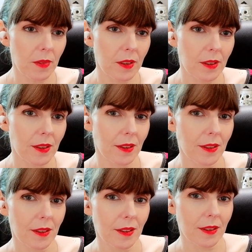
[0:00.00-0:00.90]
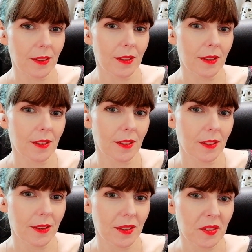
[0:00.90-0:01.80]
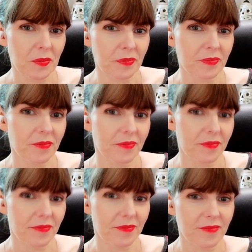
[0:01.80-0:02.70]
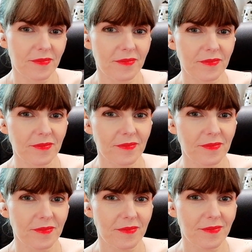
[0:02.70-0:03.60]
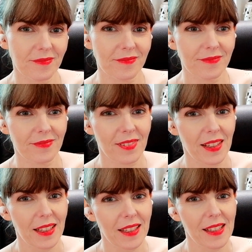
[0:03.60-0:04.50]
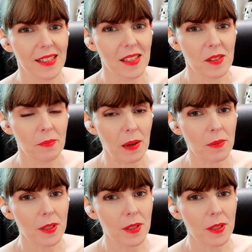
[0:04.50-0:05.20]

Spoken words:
them? They're homesick. They miss their parents. Kimar, you've got to send those children back.